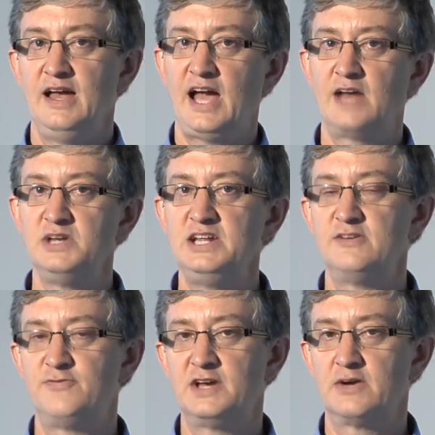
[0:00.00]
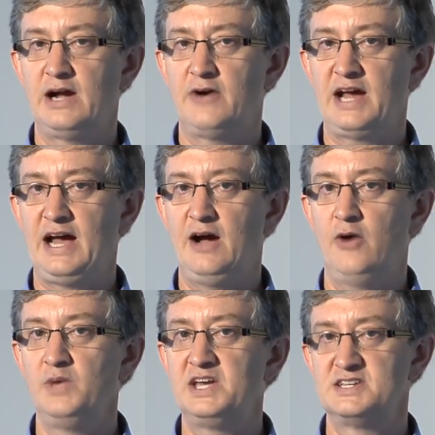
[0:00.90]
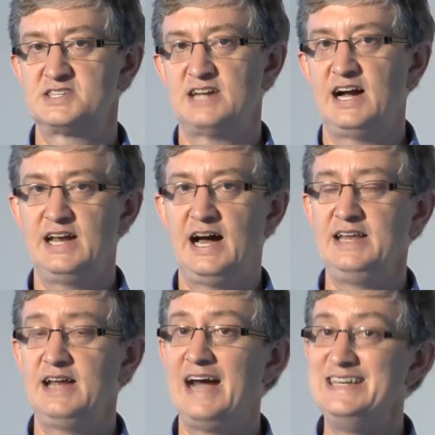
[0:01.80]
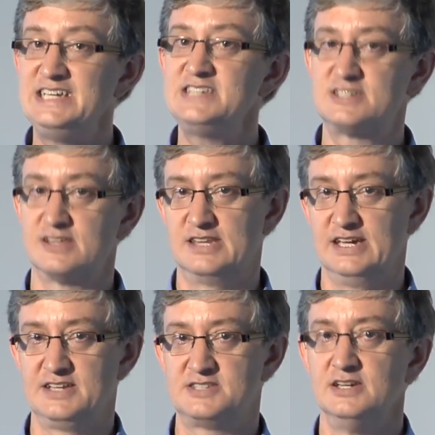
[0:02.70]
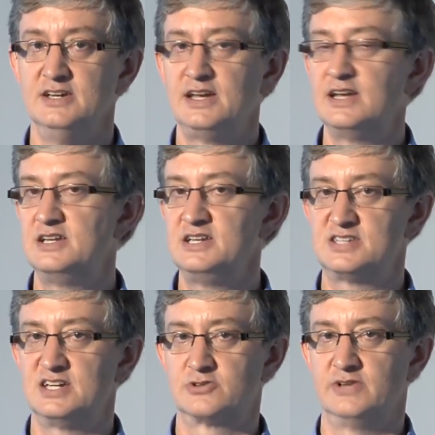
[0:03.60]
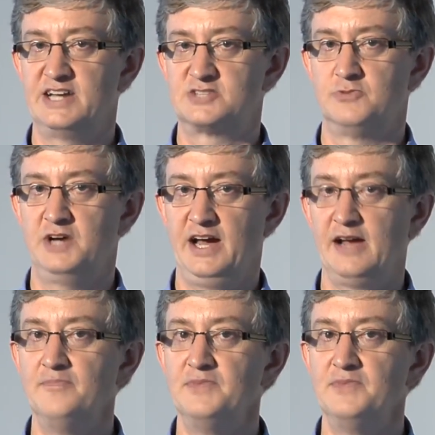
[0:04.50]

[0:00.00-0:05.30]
And we need to figure out how we can assign IDs to things in a decentralized way.